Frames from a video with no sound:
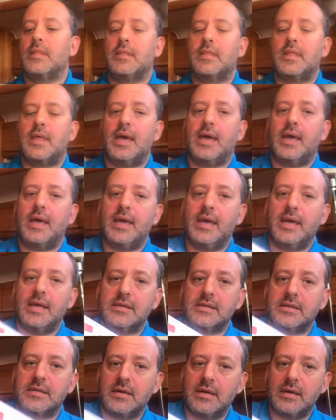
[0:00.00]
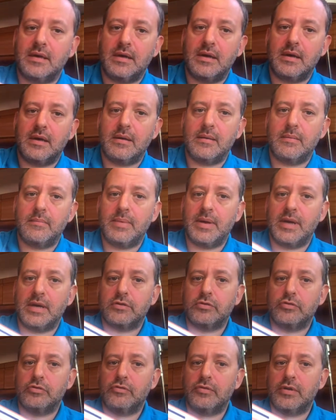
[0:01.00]
there is
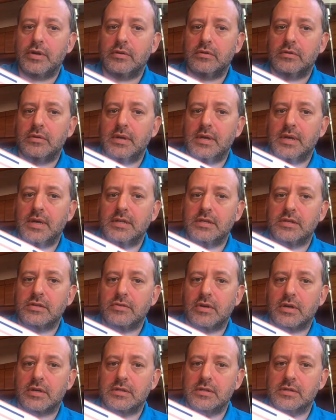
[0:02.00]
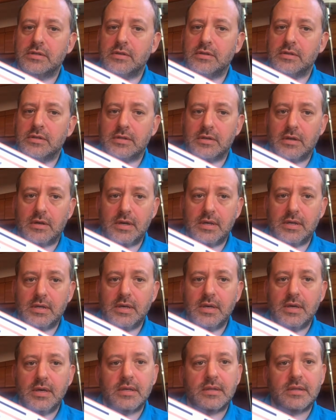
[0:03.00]
pictorial instructions on the side
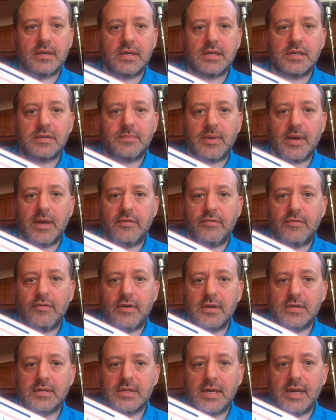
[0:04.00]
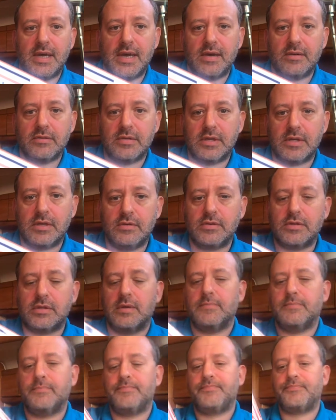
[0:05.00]
that explain for us how to use
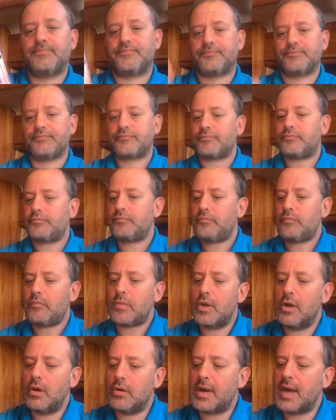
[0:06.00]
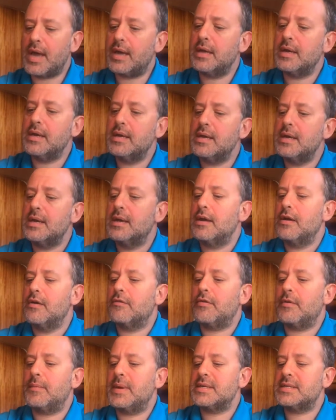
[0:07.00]
them. Okay,
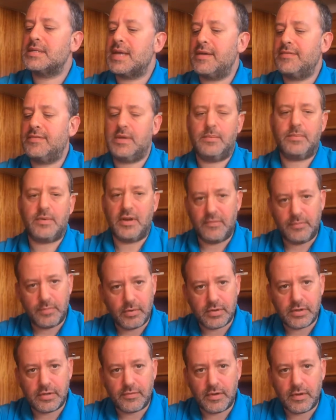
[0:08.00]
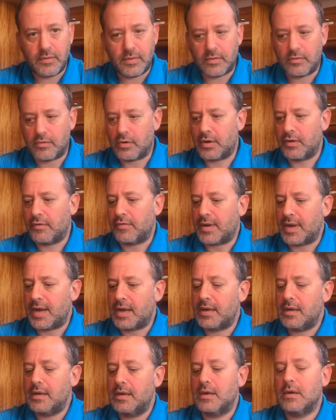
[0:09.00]
from a safety brief point of view with a rocket
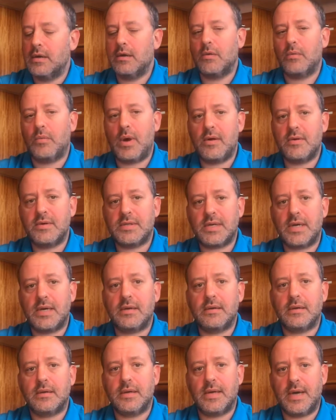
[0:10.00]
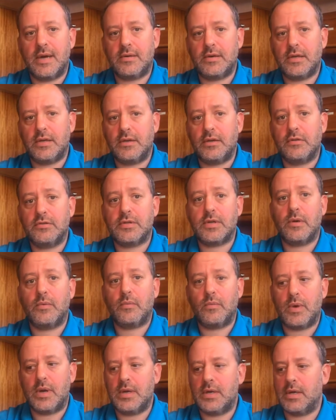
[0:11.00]
flare, where is it, how do you use it,
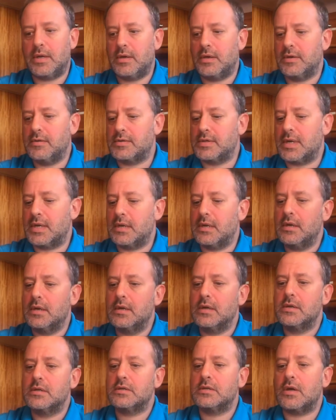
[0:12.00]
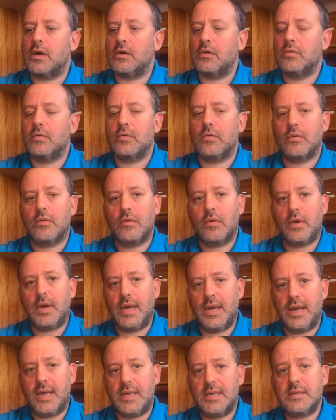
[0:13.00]
when do you use it? So,
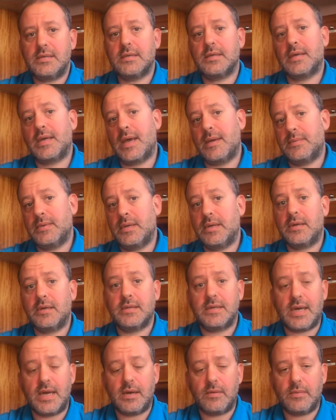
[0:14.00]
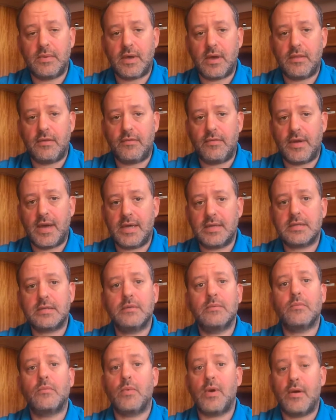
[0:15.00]
it is kept in the container with the other flares,
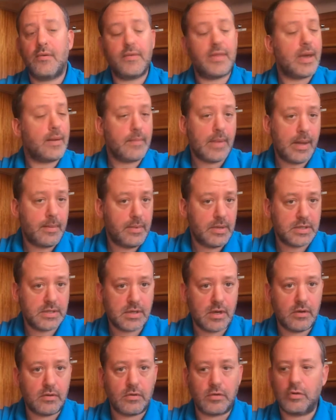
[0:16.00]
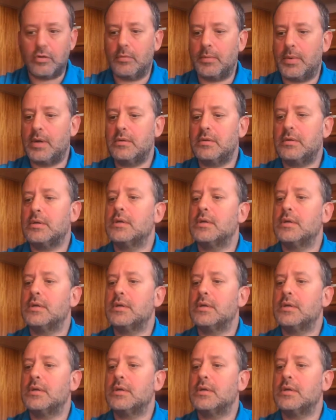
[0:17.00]
wherever that may be stowed on your boat.